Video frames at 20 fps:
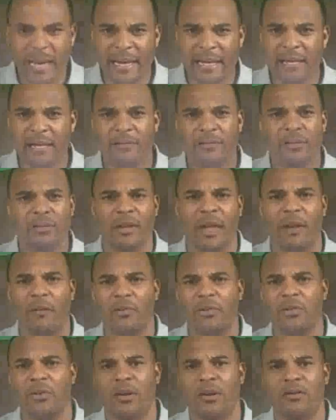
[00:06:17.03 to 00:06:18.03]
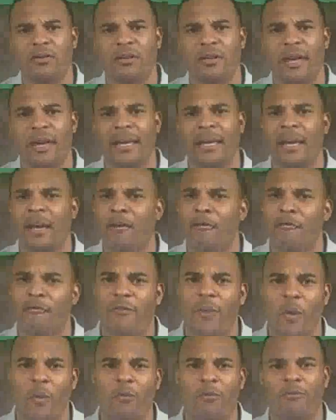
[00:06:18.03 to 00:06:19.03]
And if you like what you heard today,
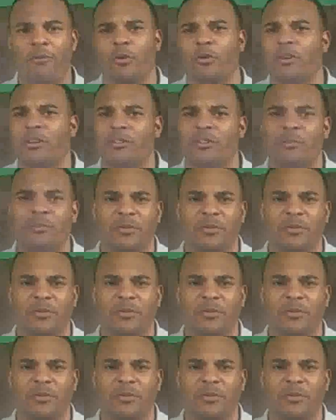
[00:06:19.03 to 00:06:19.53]
vote for it.